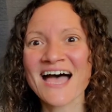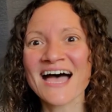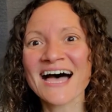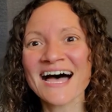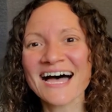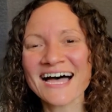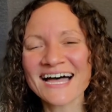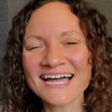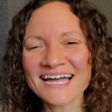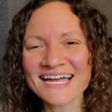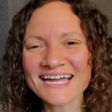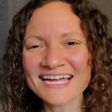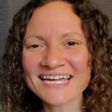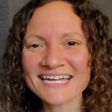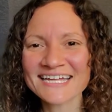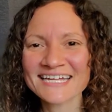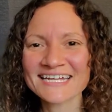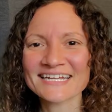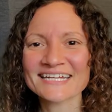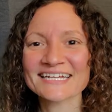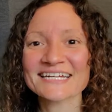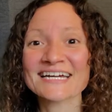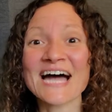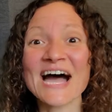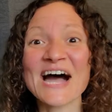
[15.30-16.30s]

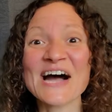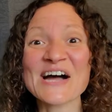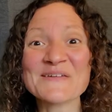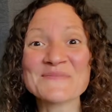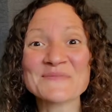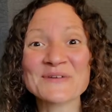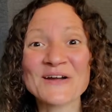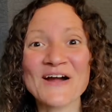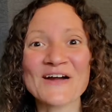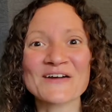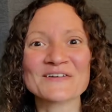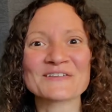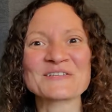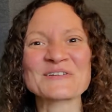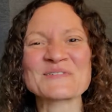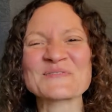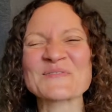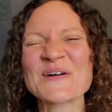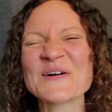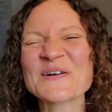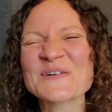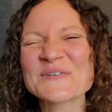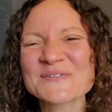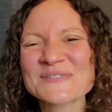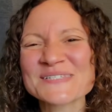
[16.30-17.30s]
Hi, I'm Kharli
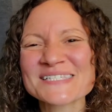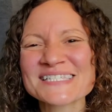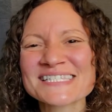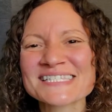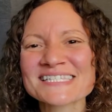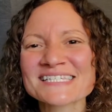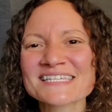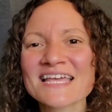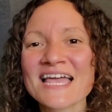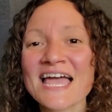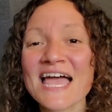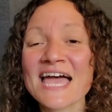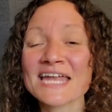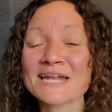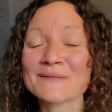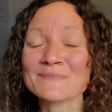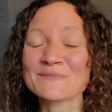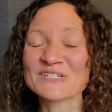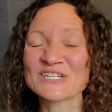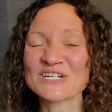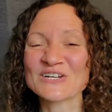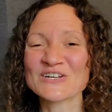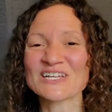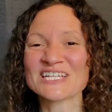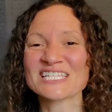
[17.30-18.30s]
Rose, and I'm
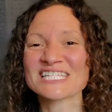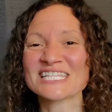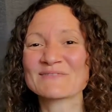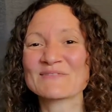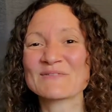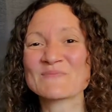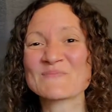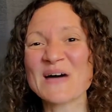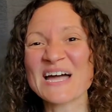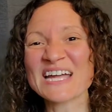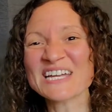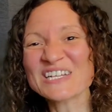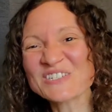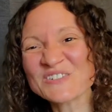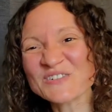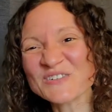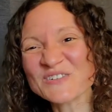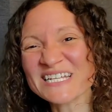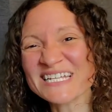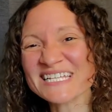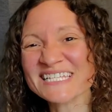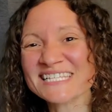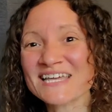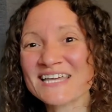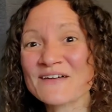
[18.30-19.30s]
sharing some of my
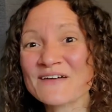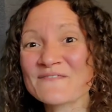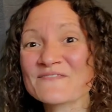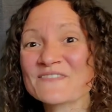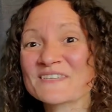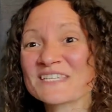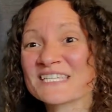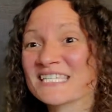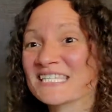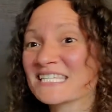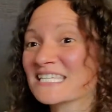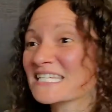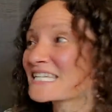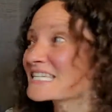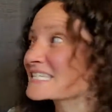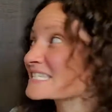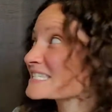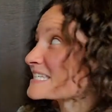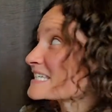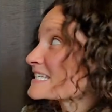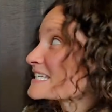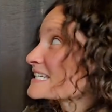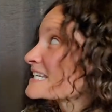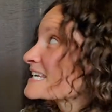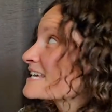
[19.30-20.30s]
treats of the
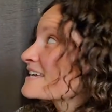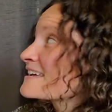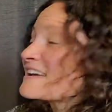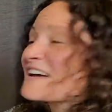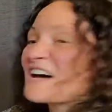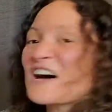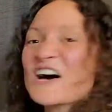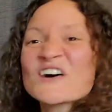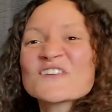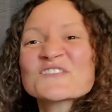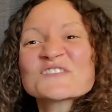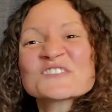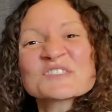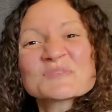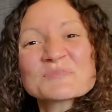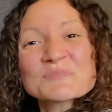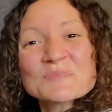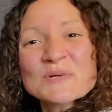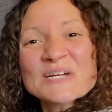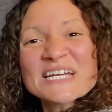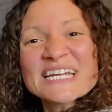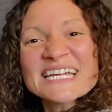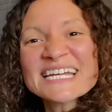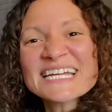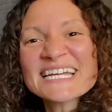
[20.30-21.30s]
season of
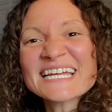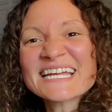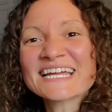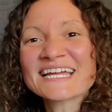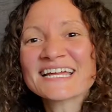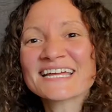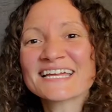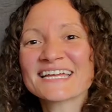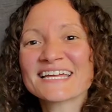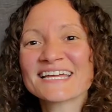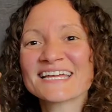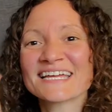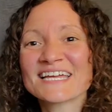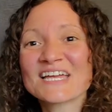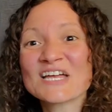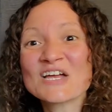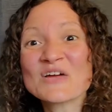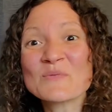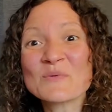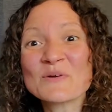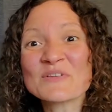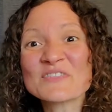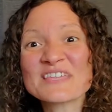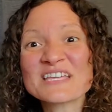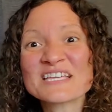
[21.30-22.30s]
spring,
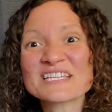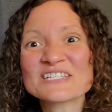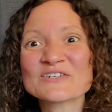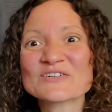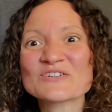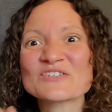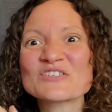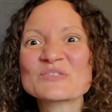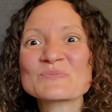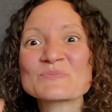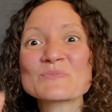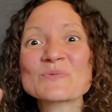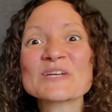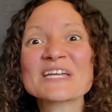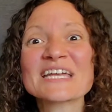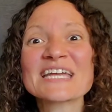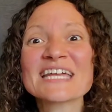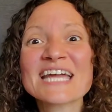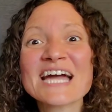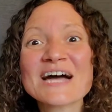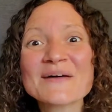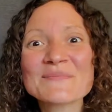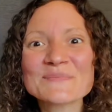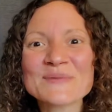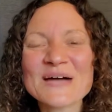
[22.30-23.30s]
where things are
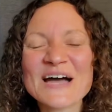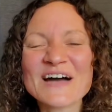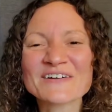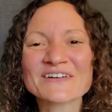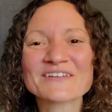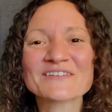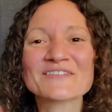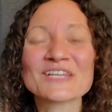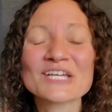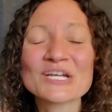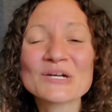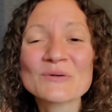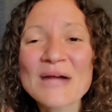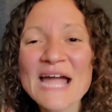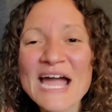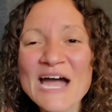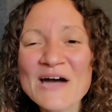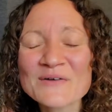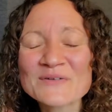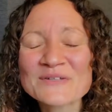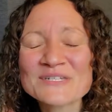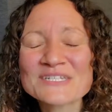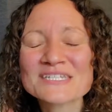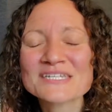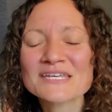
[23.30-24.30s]
springing up out of the
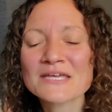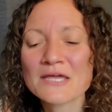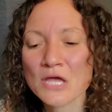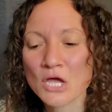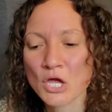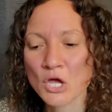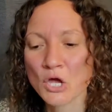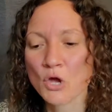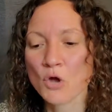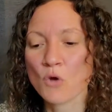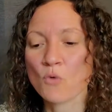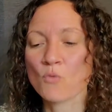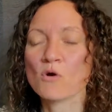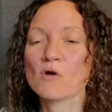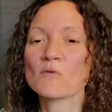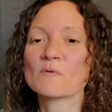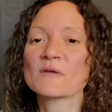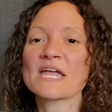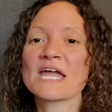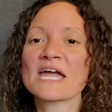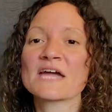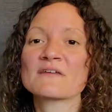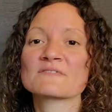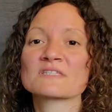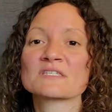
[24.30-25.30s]
ground, where
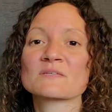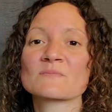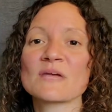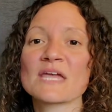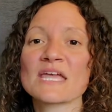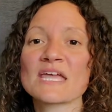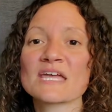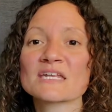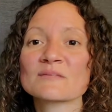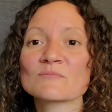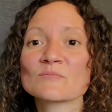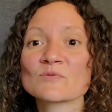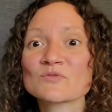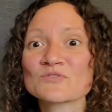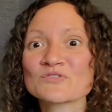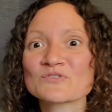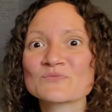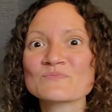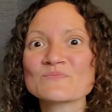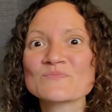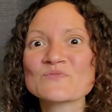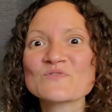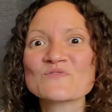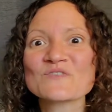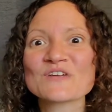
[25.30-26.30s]
we have some animals
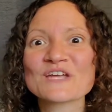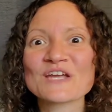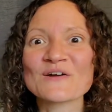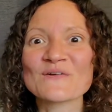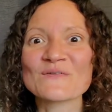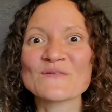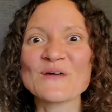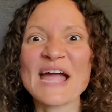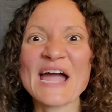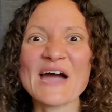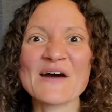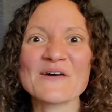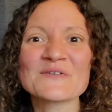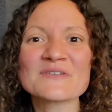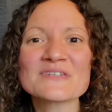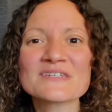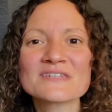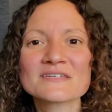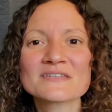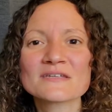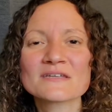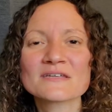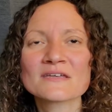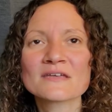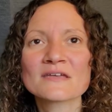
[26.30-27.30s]
moving around
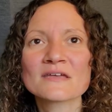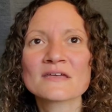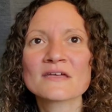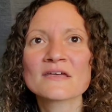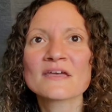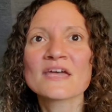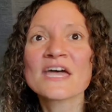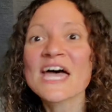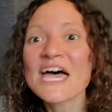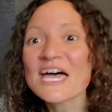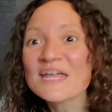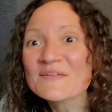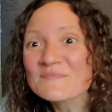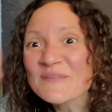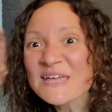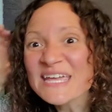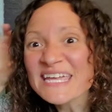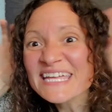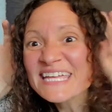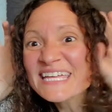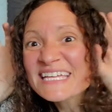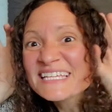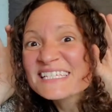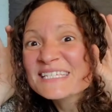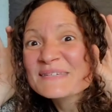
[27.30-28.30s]
and
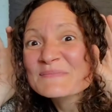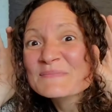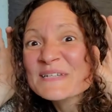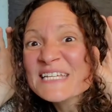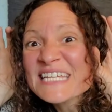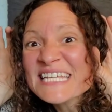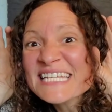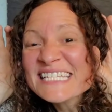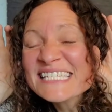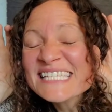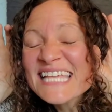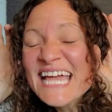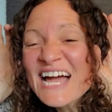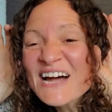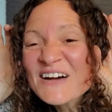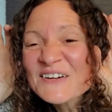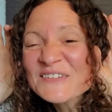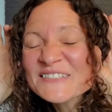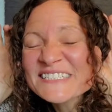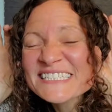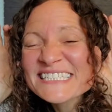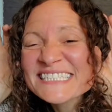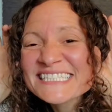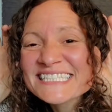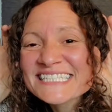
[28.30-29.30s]
making some neat
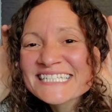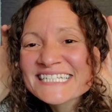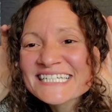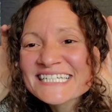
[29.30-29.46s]
sounds.